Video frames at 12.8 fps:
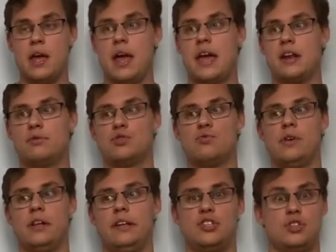and it was
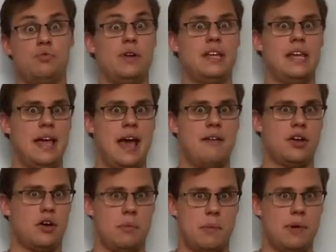really just wreaking havoc
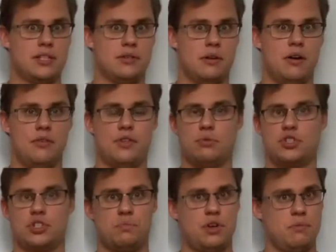on my mental health. It was
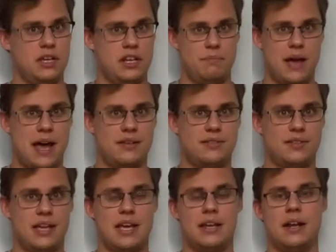just putting me in a bad
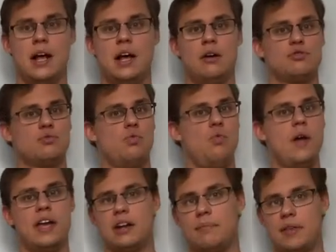state. I was
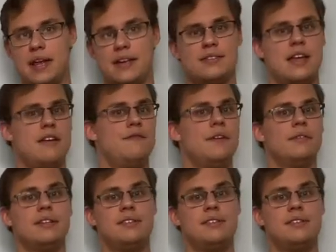waking up the next day feeling